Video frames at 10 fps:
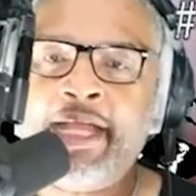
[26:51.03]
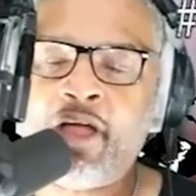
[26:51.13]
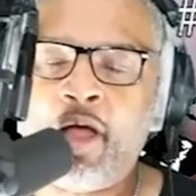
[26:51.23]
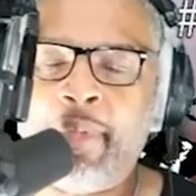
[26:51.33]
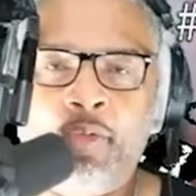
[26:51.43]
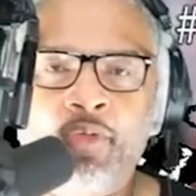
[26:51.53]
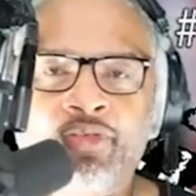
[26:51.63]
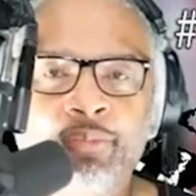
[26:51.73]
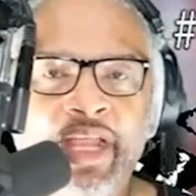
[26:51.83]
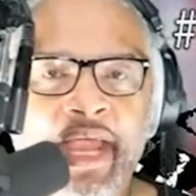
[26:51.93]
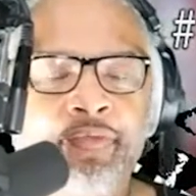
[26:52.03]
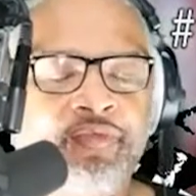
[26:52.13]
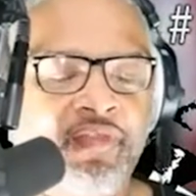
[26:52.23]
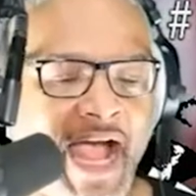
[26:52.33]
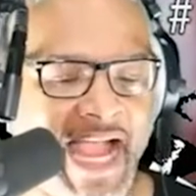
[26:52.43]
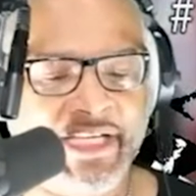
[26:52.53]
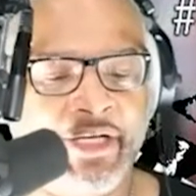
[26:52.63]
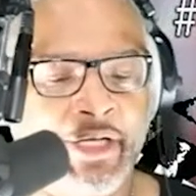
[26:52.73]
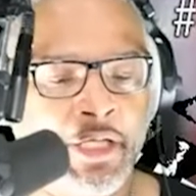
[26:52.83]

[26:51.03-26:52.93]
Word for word: come out with some damn fire,